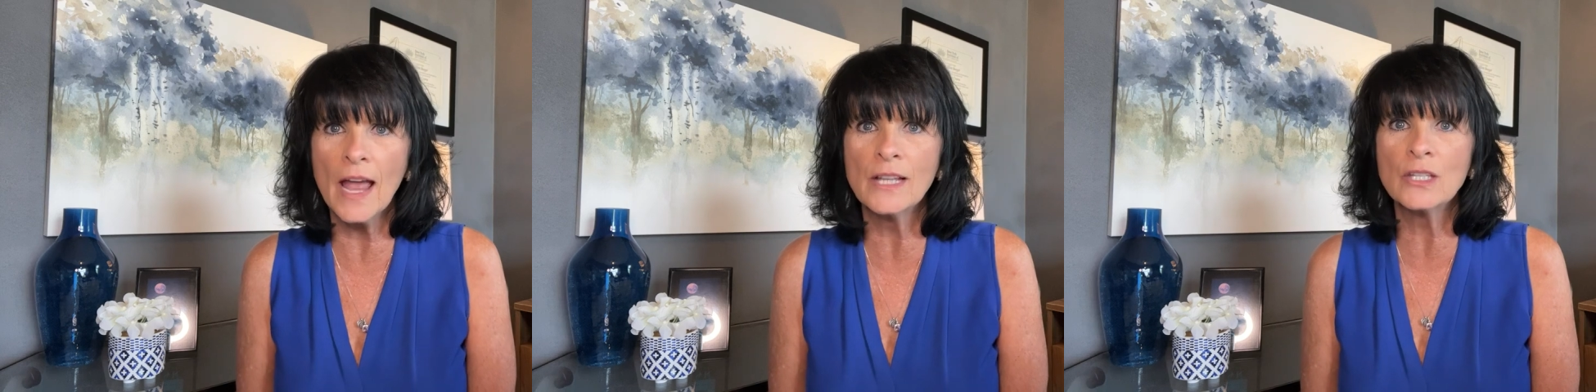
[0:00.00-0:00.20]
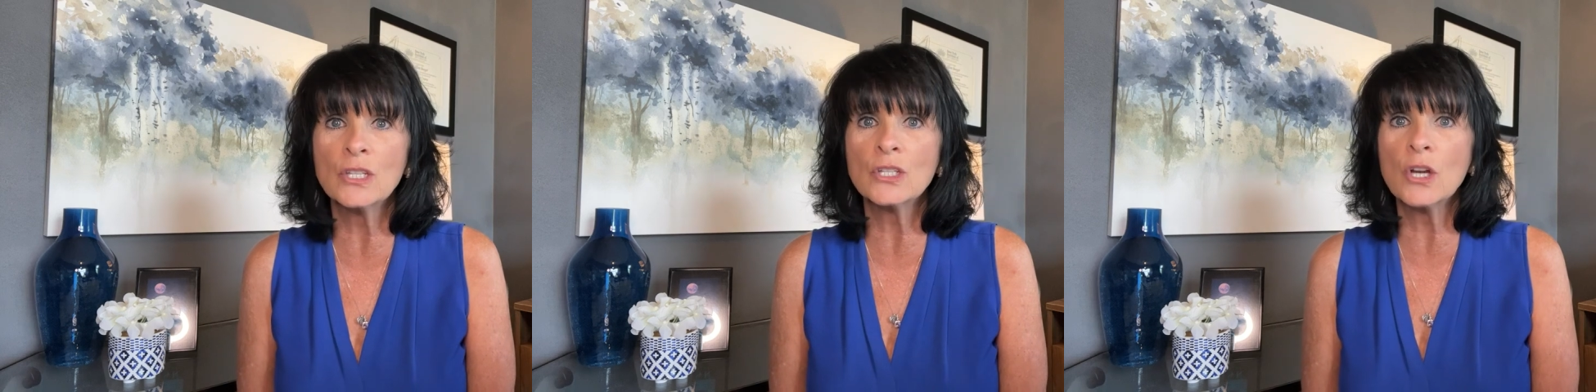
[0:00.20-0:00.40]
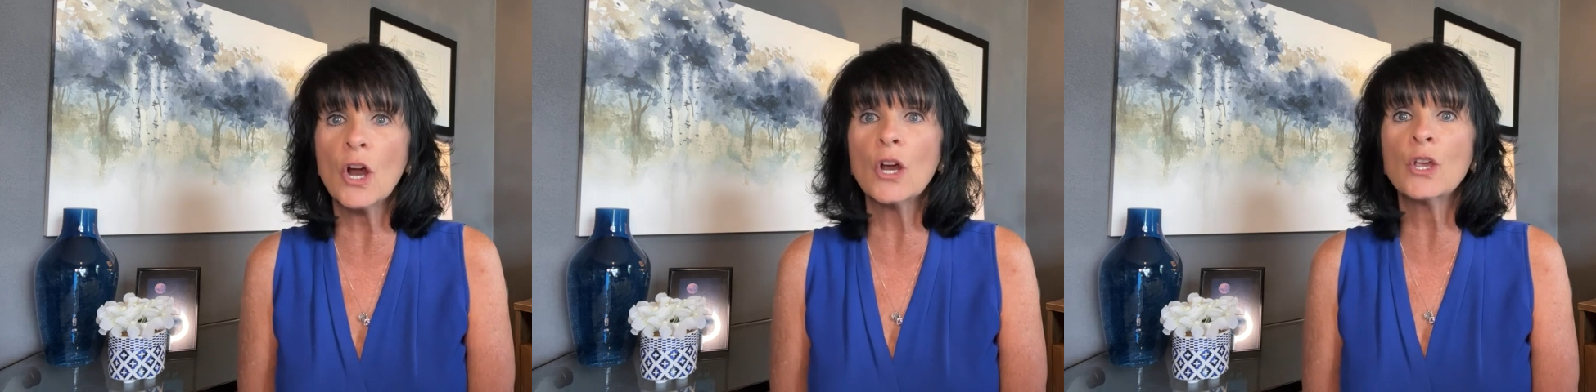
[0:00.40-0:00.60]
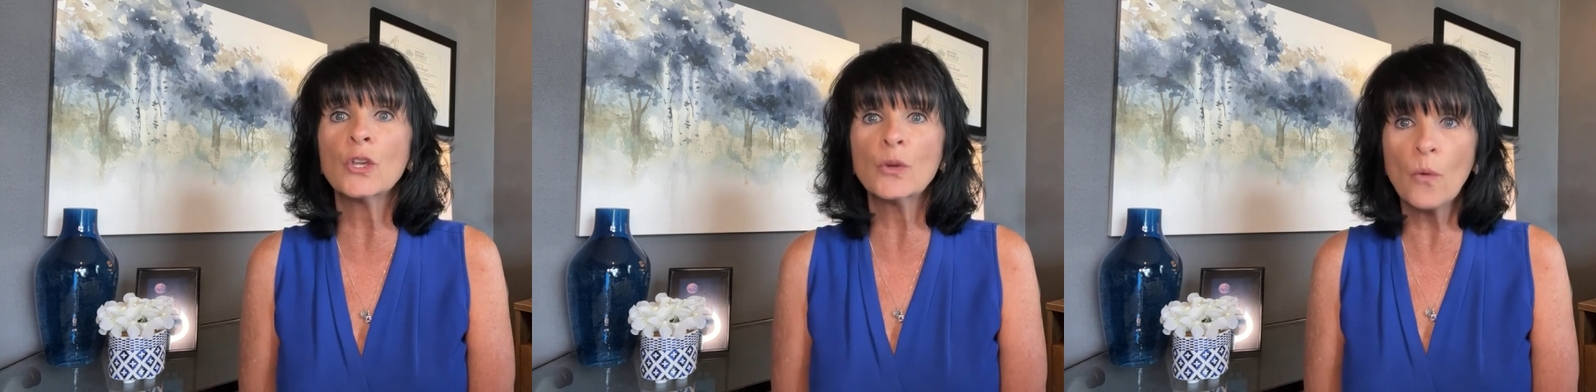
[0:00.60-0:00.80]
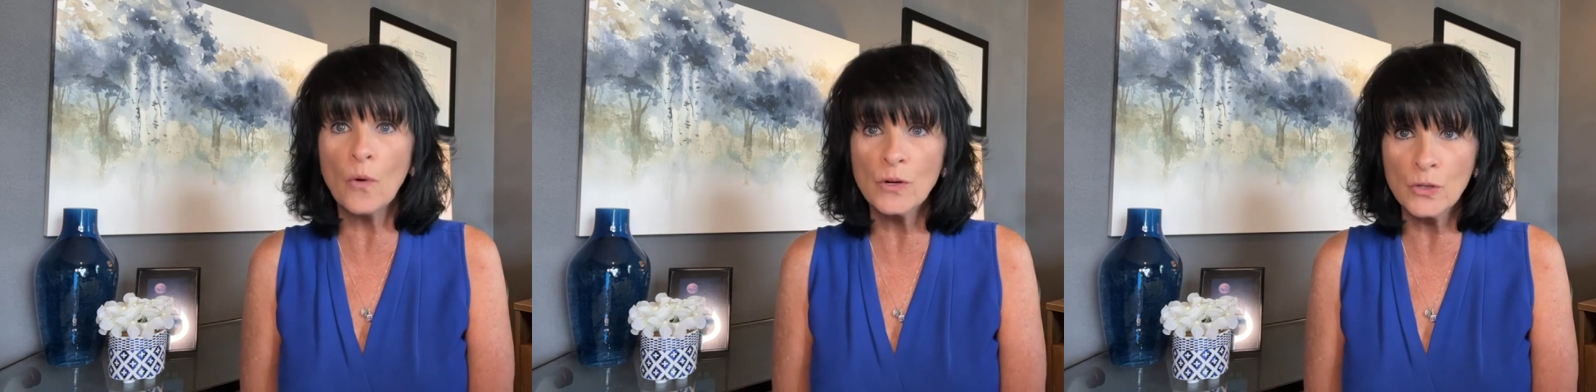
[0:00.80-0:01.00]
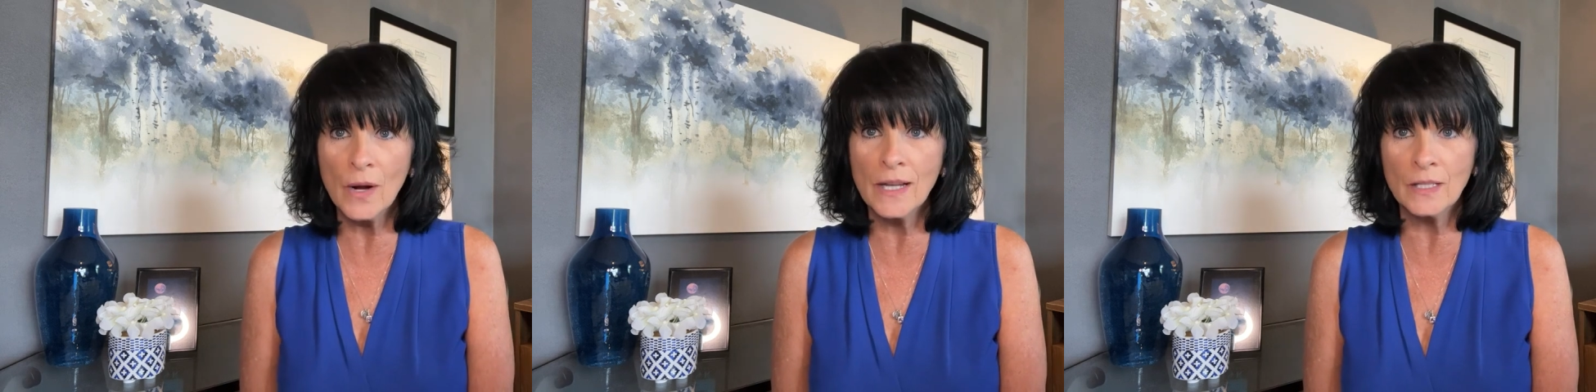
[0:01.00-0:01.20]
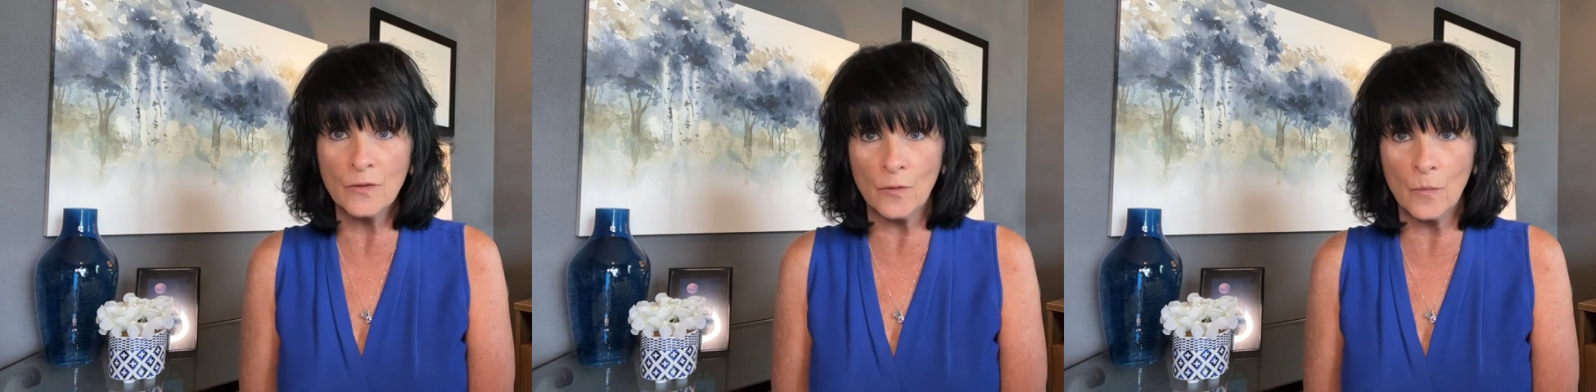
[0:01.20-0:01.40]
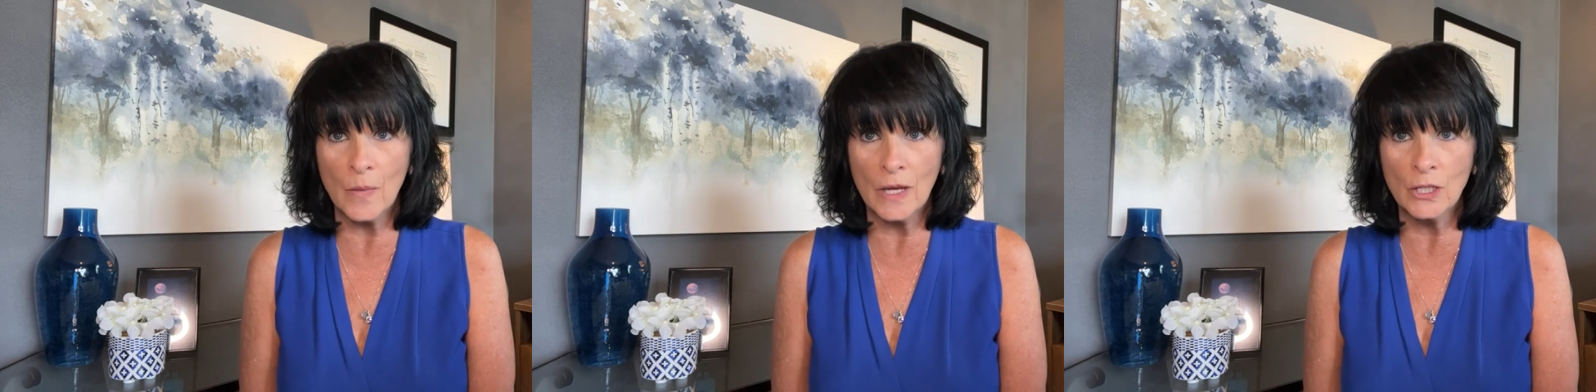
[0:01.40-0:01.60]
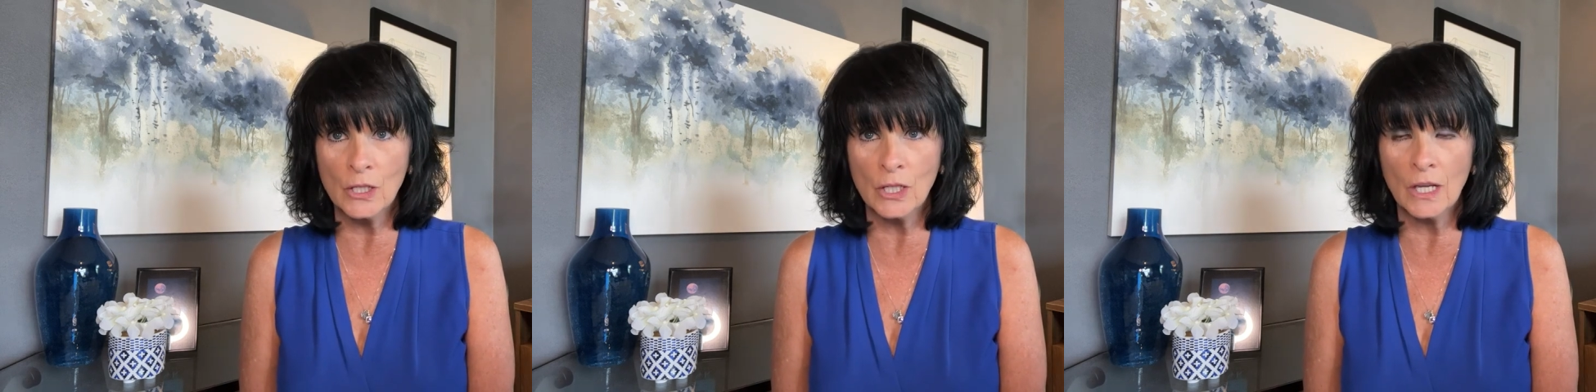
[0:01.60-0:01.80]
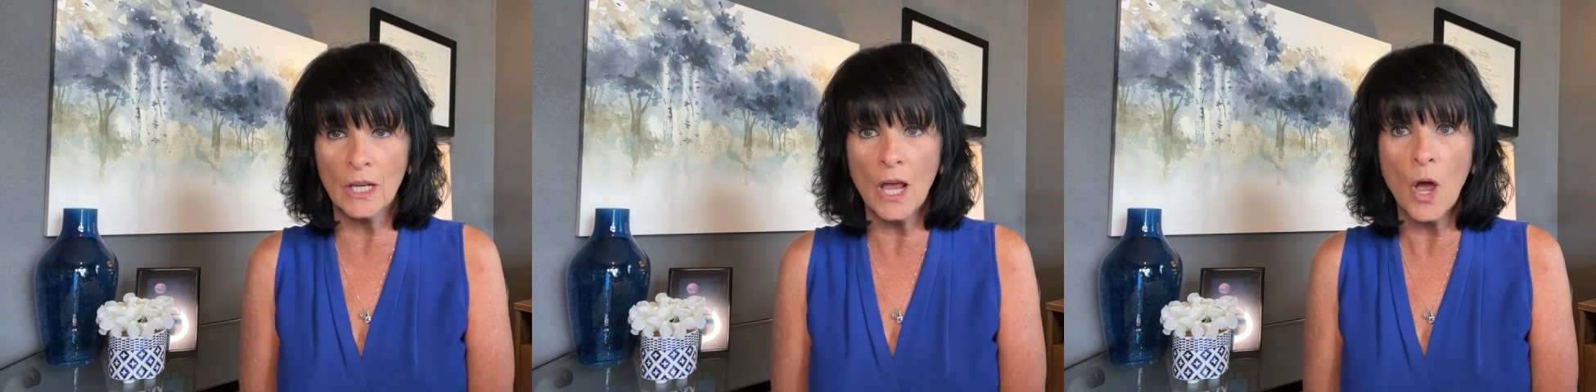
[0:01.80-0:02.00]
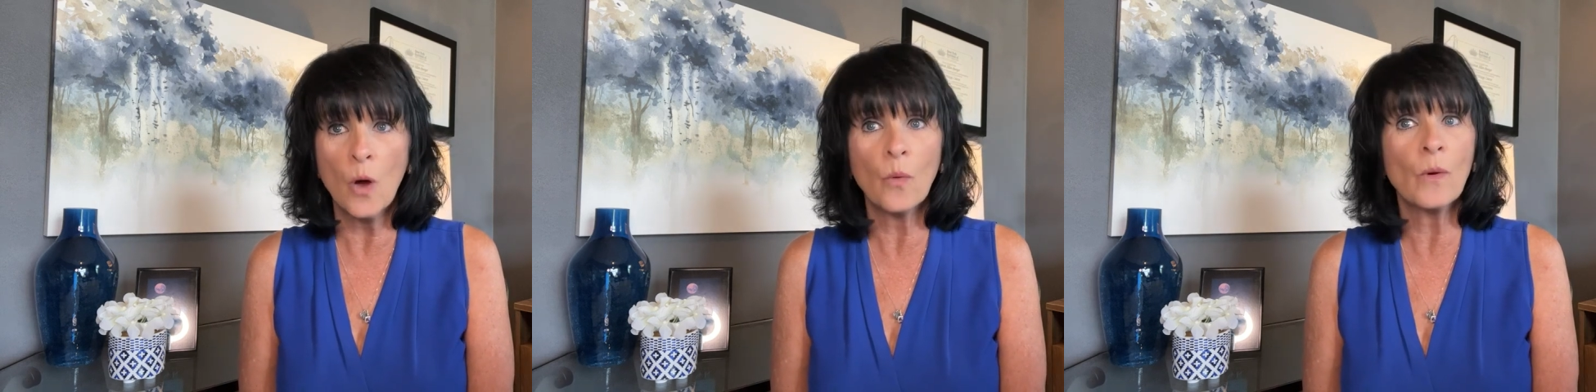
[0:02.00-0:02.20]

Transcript: and start your transformation